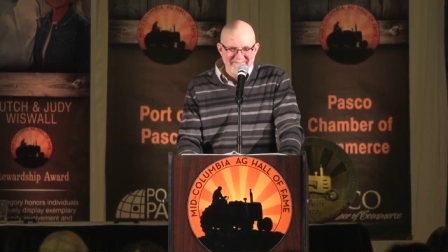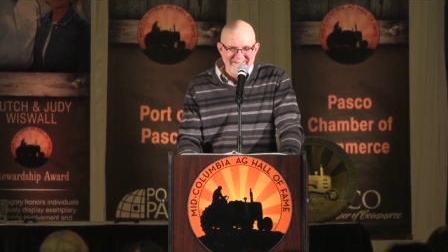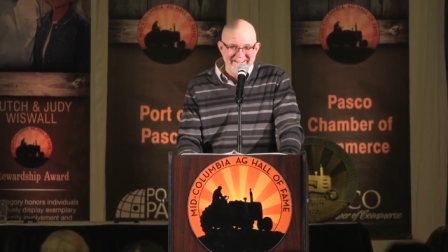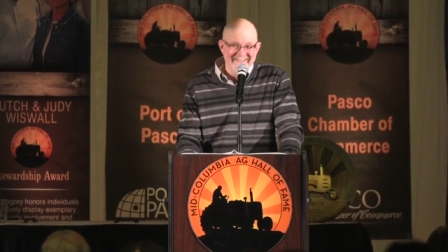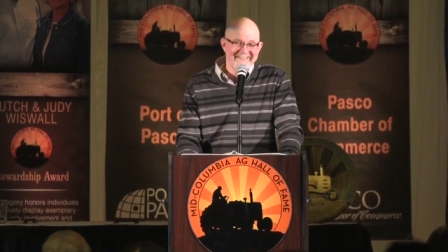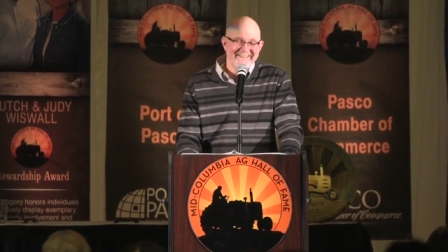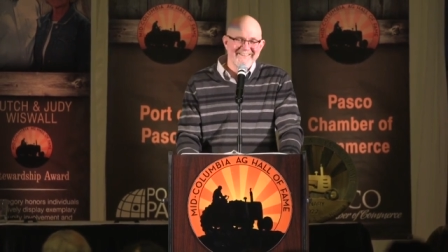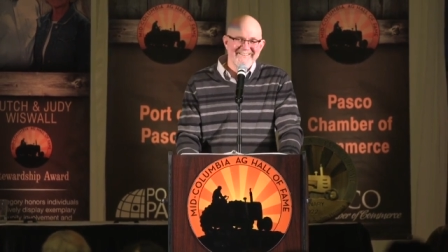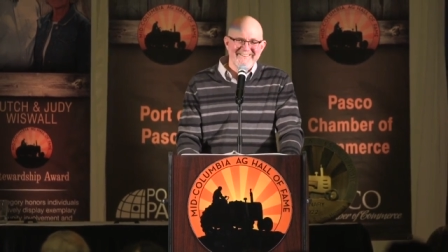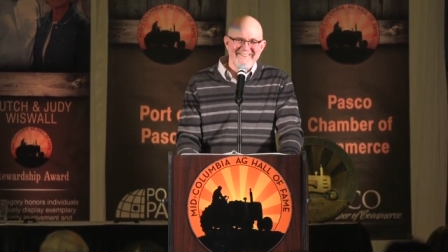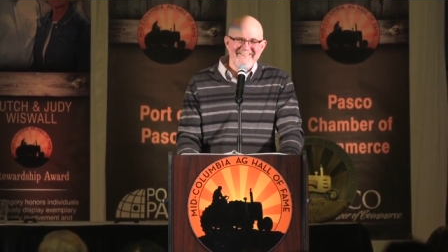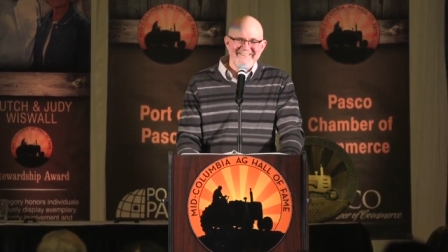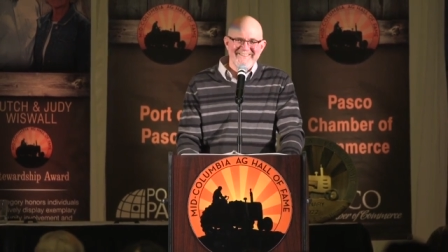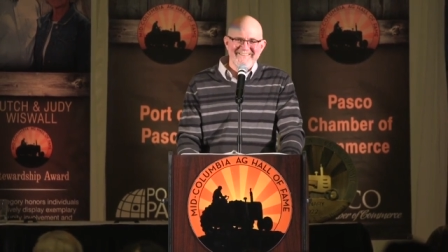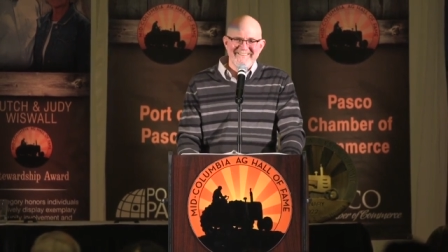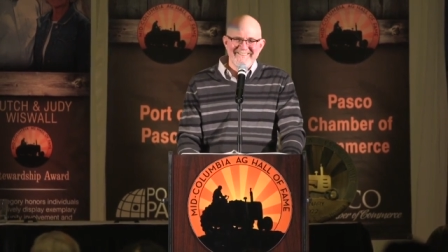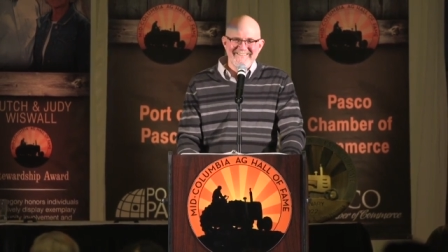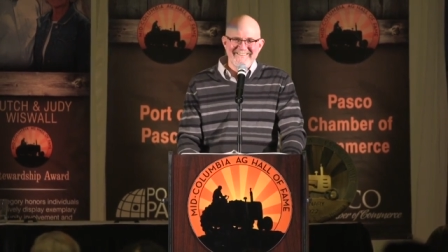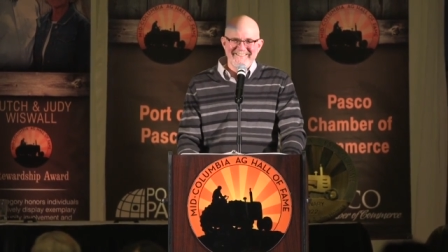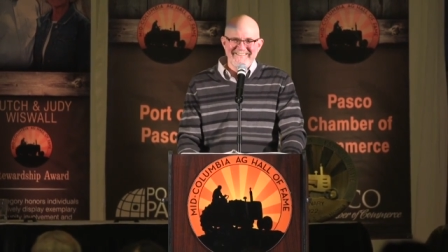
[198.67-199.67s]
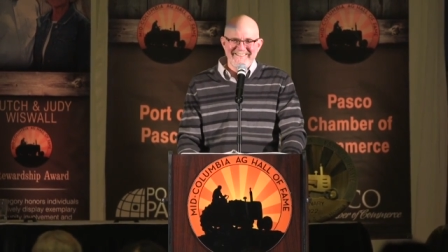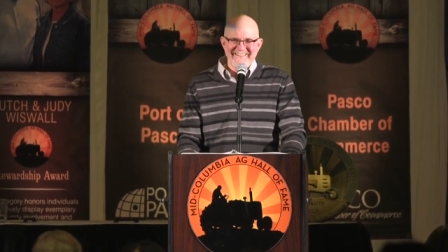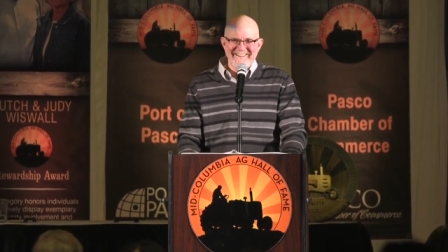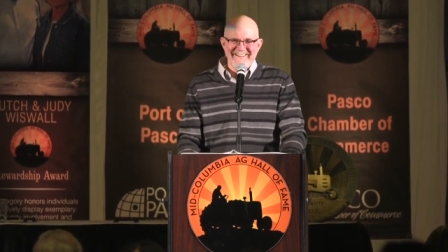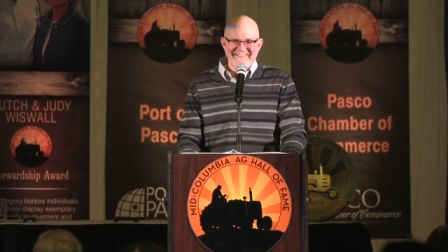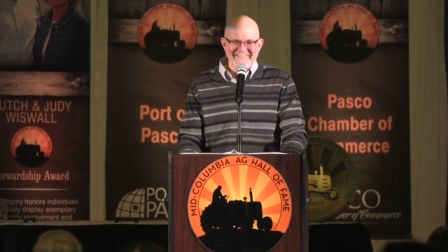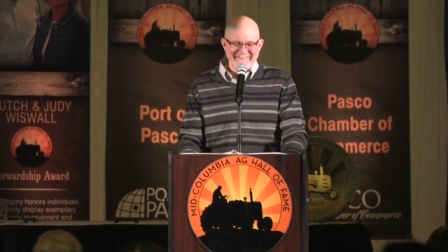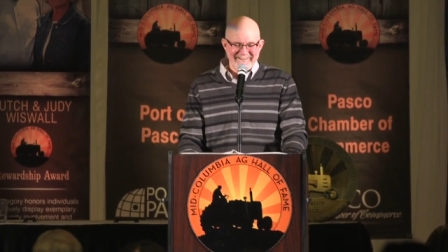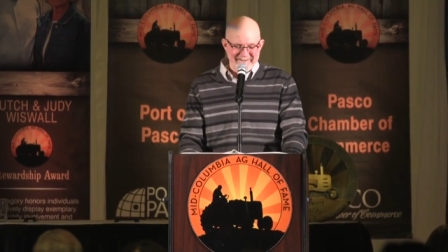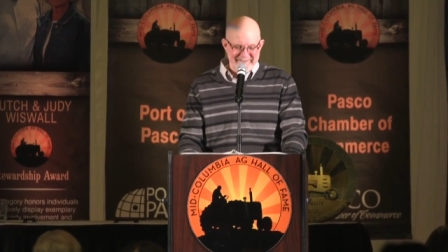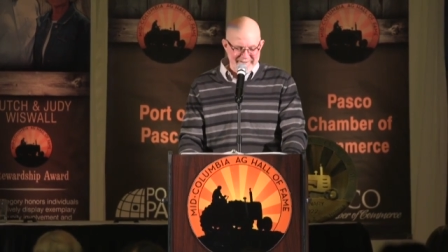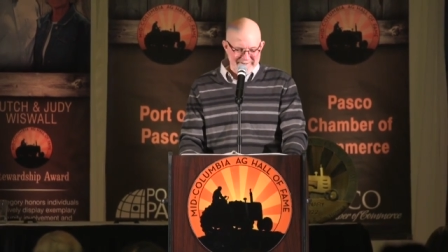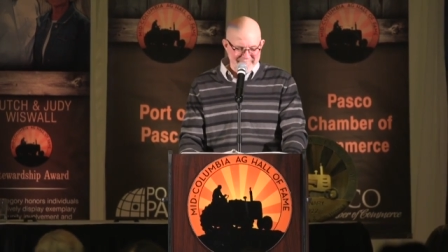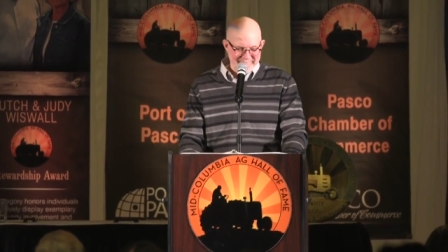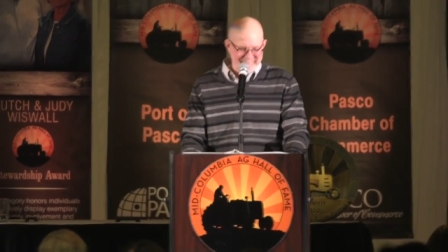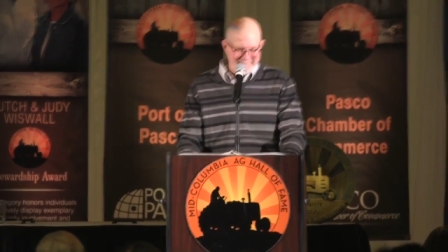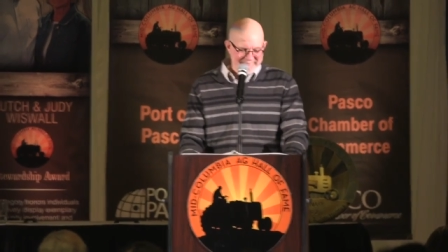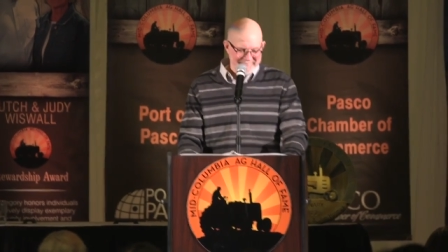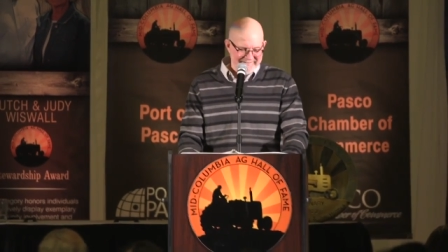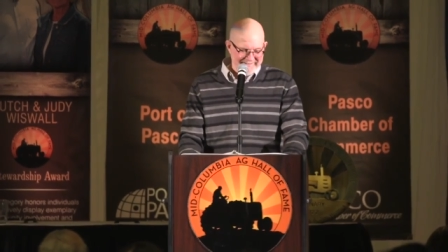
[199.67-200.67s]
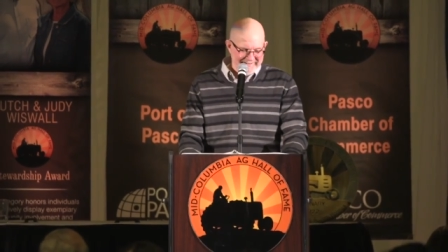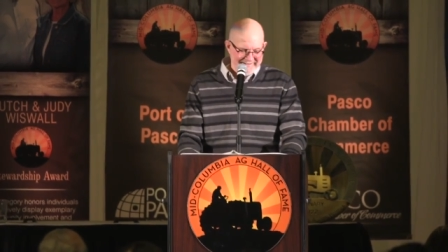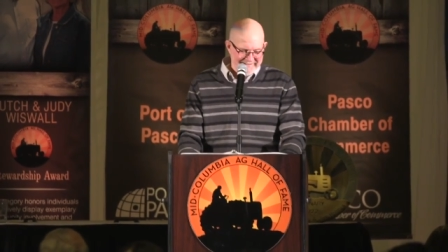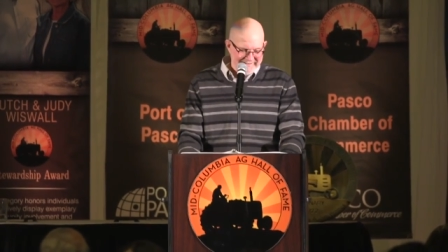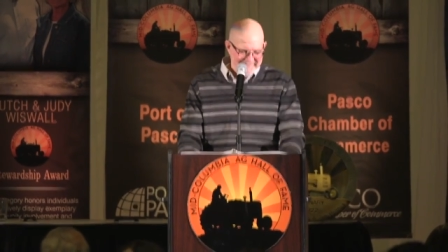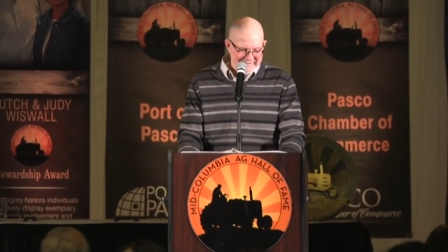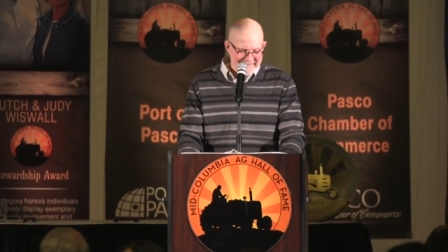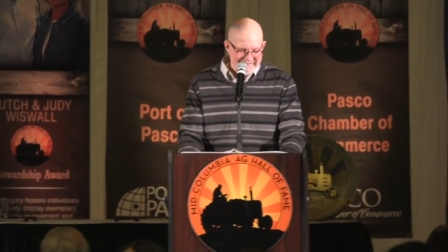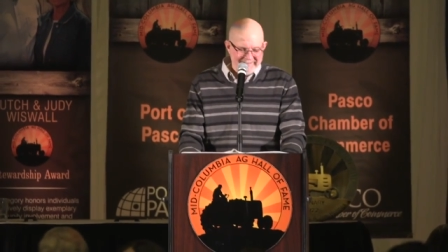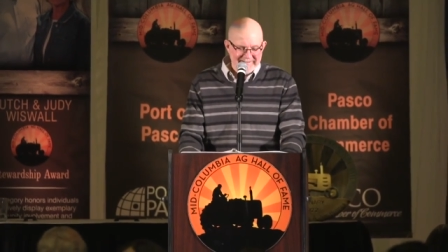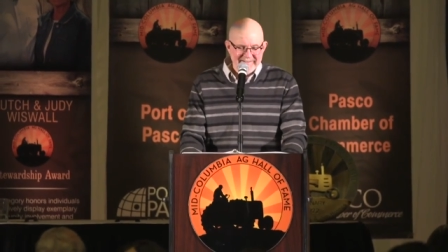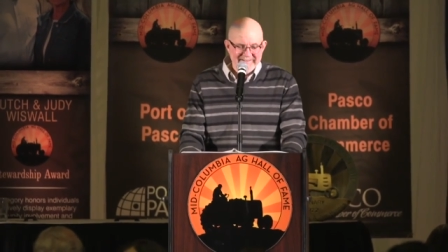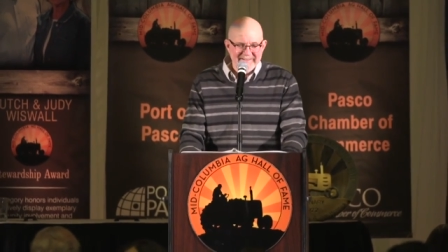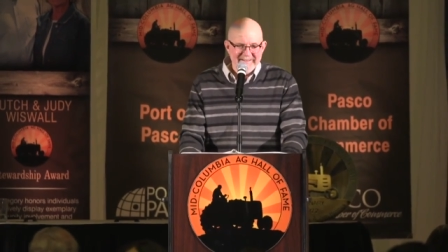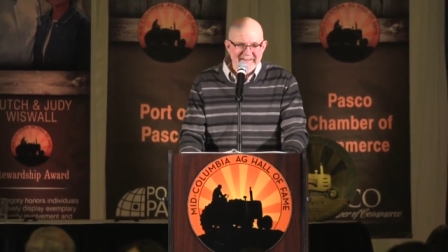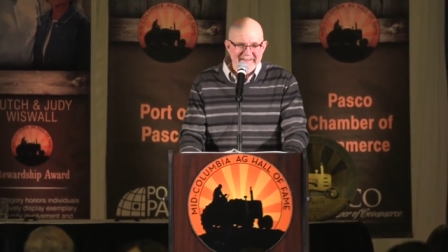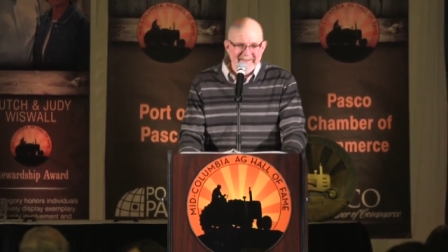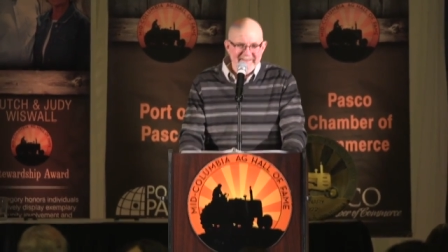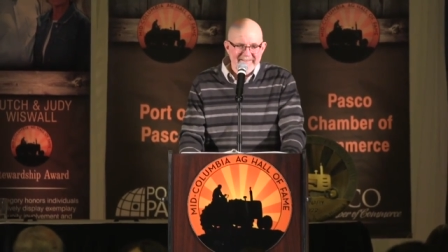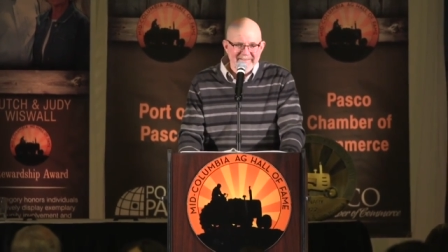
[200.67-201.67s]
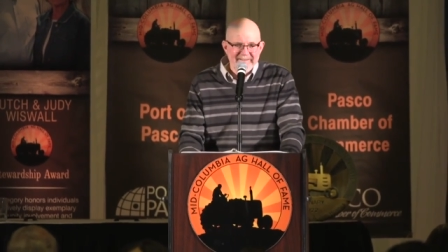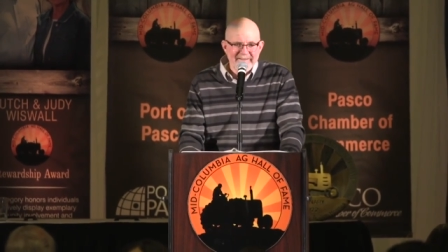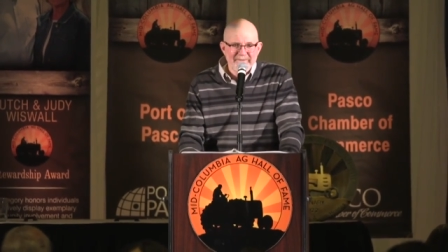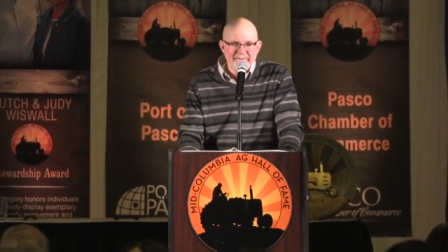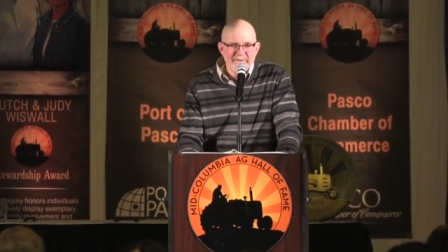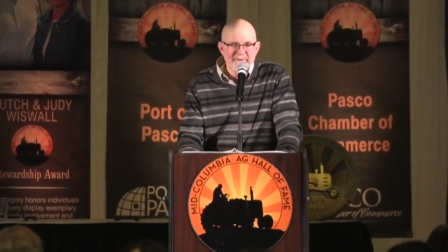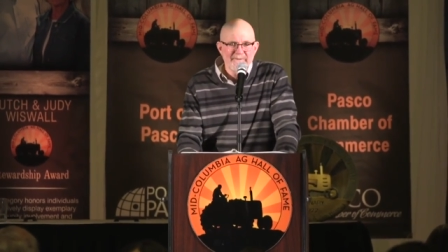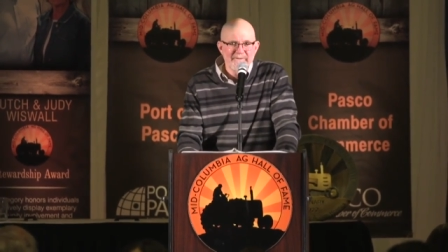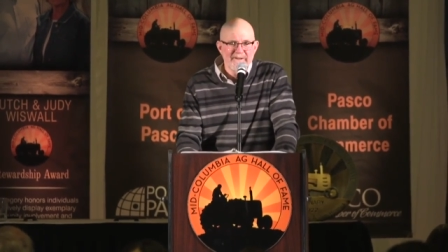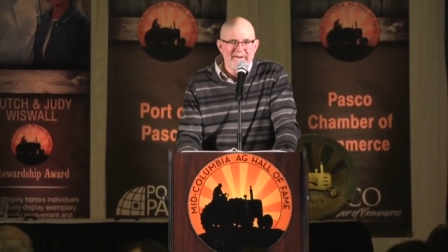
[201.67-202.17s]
in existence at that time and decided that we